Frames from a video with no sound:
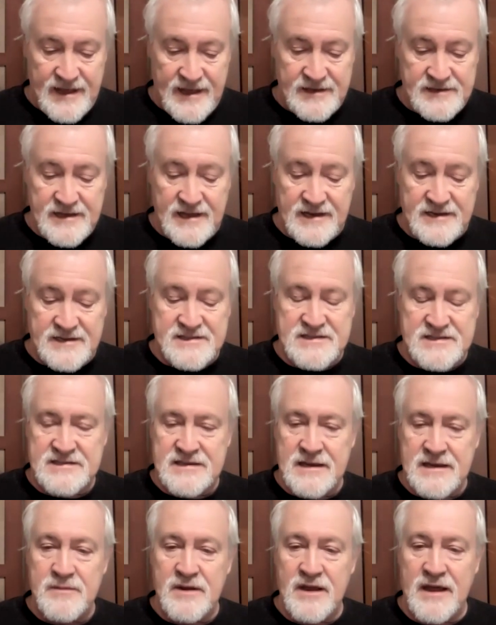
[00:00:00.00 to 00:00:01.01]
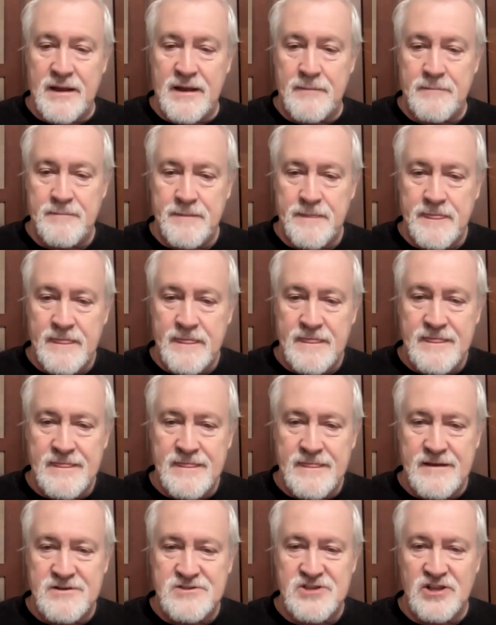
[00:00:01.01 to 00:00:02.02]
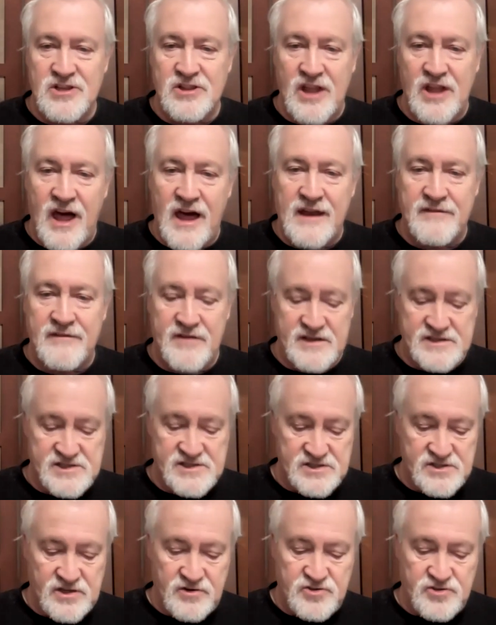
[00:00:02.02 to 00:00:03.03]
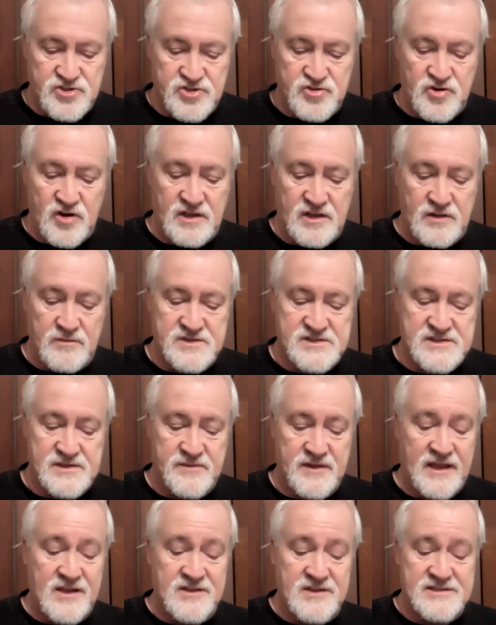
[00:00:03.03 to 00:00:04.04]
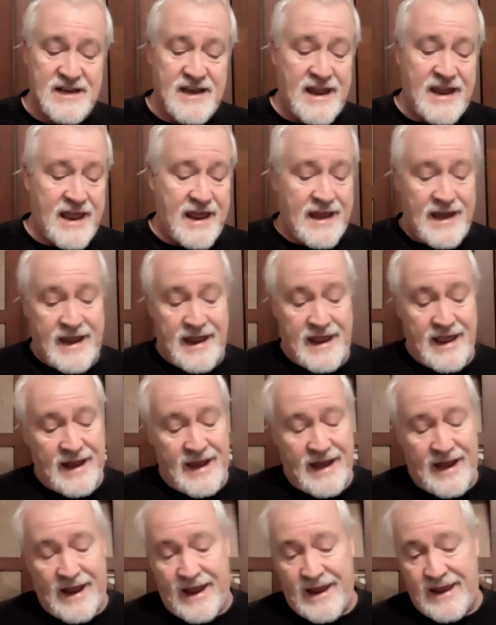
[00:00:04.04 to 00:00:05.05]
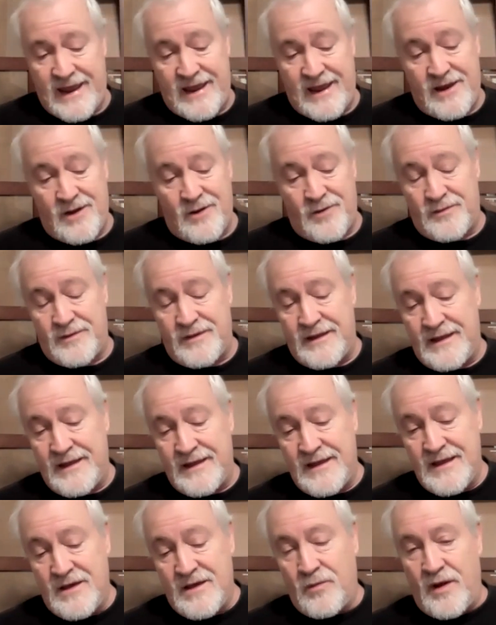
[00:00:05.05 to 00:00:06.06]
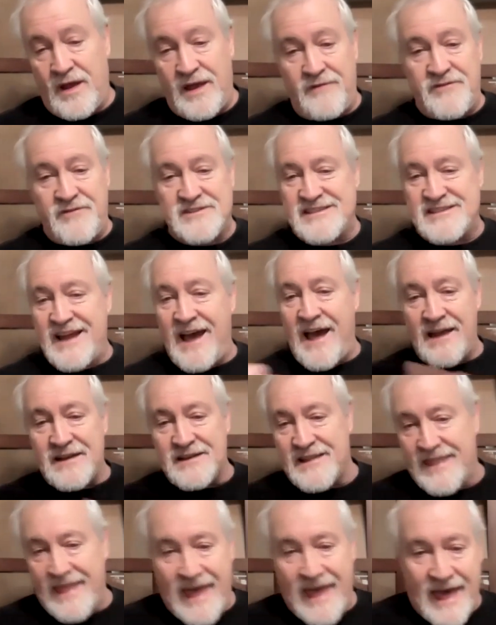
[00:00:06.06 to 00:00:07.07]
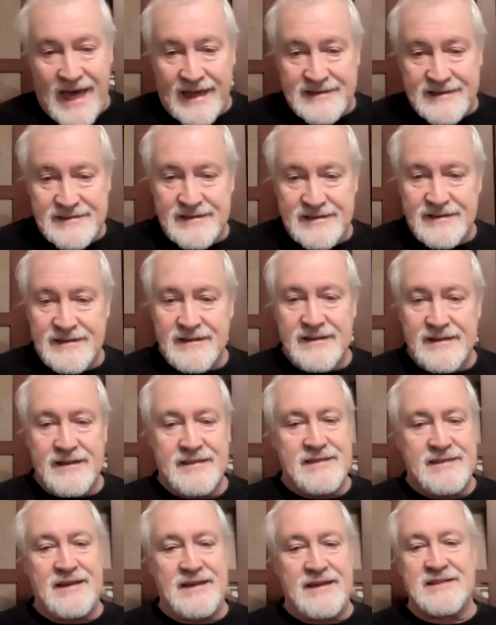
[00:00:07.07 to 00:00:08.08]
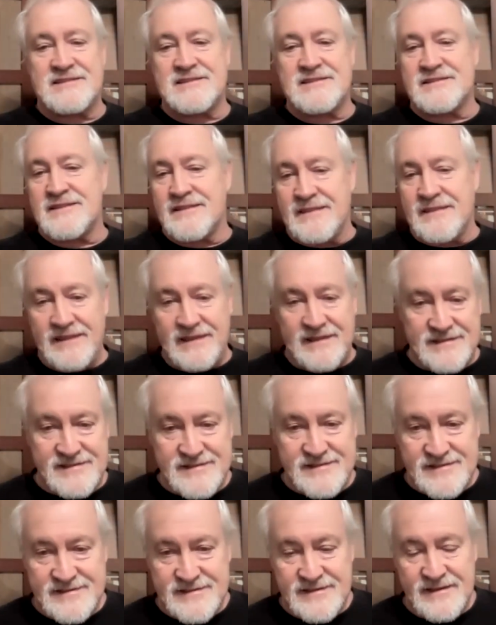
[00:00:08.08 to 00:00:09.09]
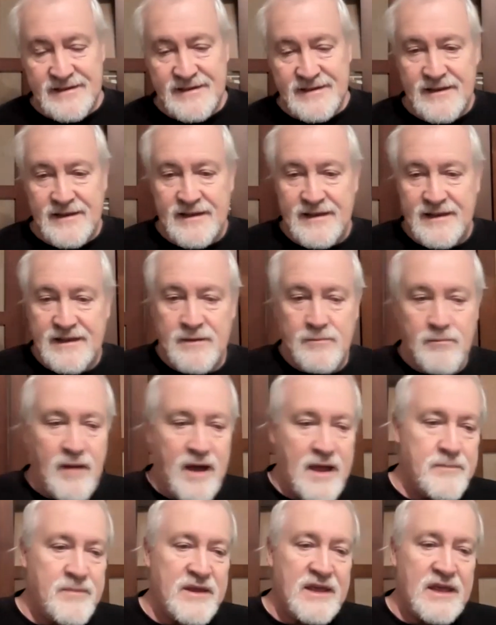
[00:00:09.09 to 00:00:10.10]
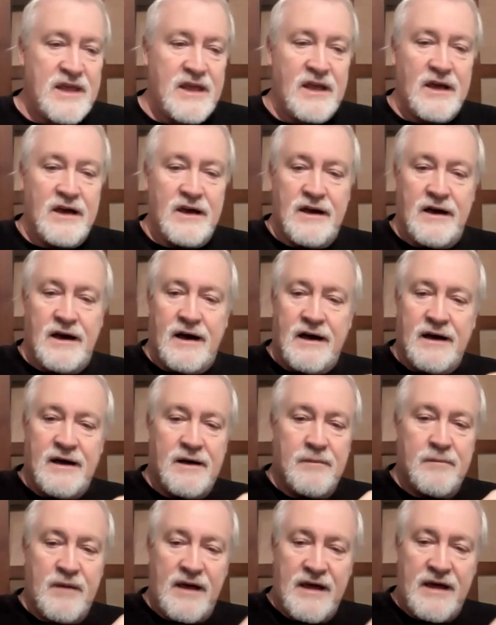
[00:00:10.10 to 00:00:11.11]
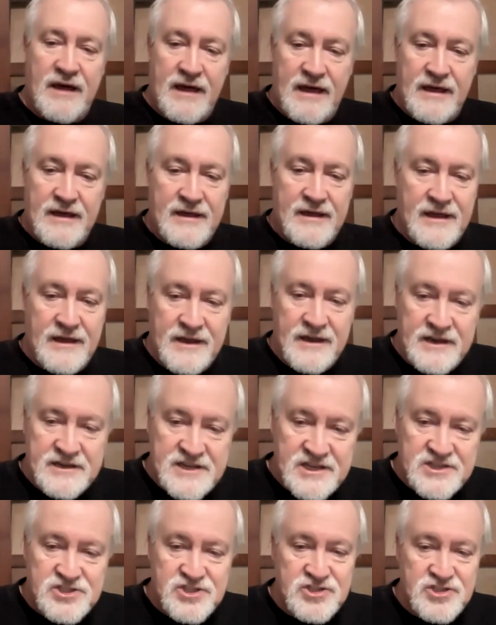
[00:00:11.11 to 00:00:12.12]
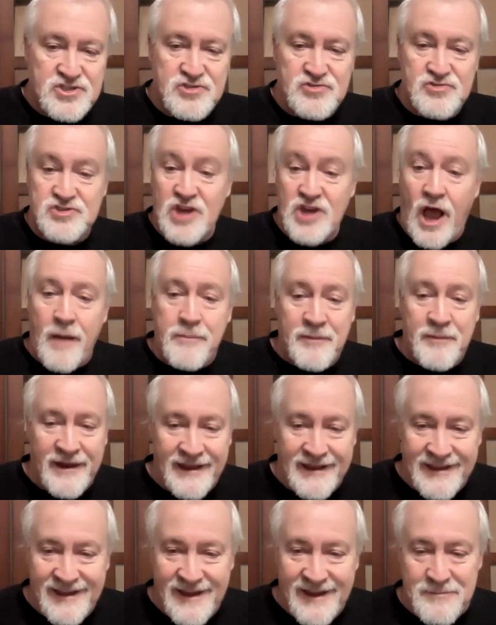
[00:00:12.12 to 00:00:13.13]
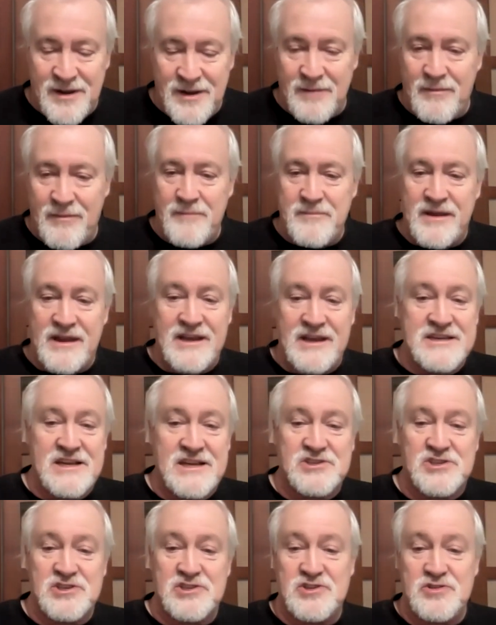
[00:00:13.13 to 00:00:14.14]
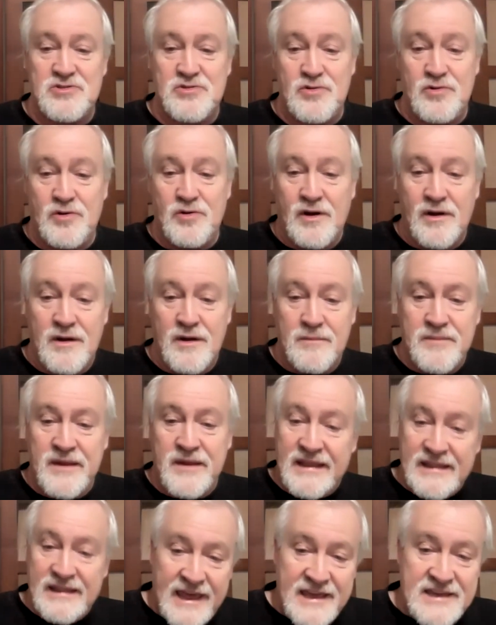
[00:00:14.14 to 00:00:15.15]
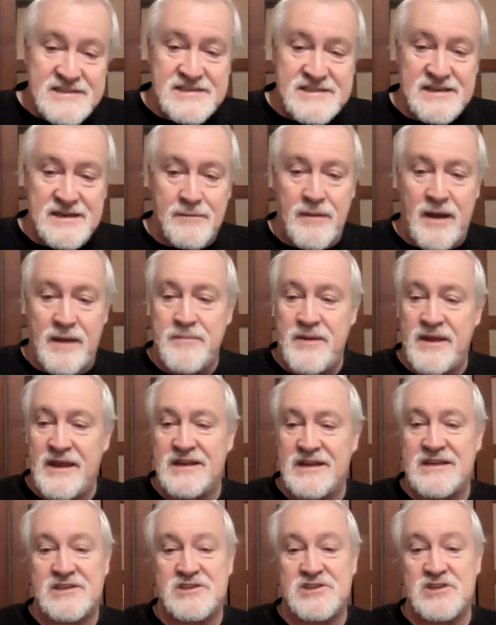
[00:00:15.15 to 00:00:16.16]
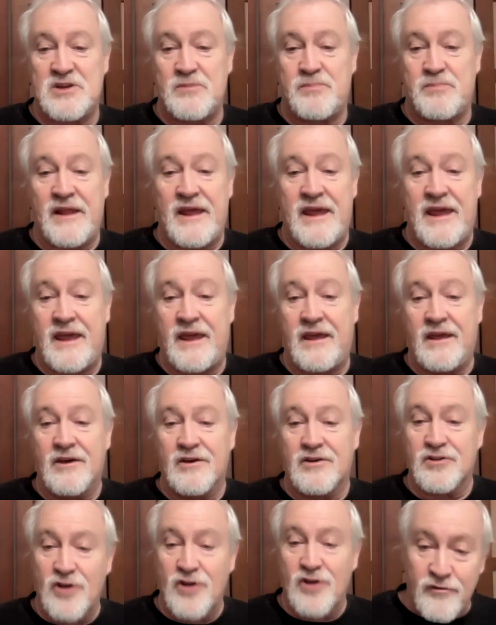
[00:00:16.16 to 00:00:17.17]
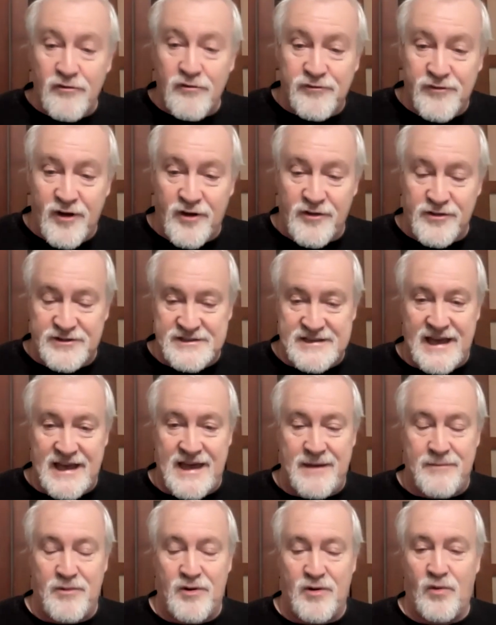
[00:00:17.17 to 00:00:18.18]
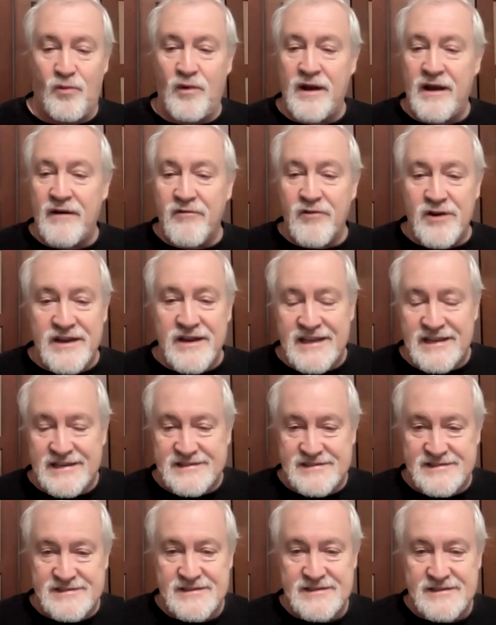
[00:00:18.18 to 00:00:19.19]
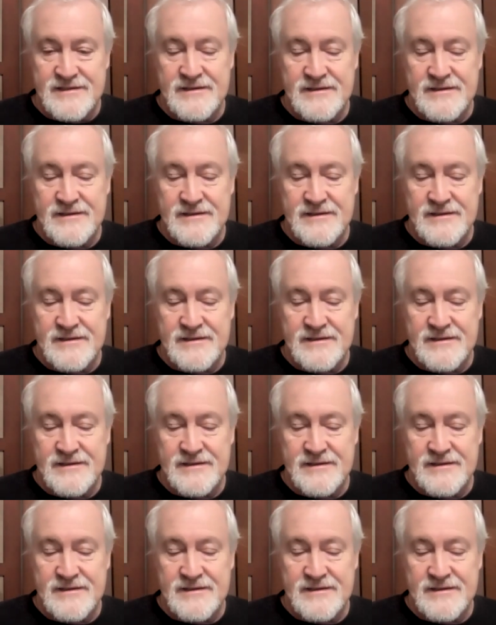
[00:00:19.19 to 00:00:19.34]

And yet at the same time, there's a lot of us that are struggling with something else. And I, and I, you know, if it's not that, then it's this. It might be um, a, an addiction to shopping. I mean, it might be an addiction to being lazy. It might be an addiction to playing golf all the time or whatever it is.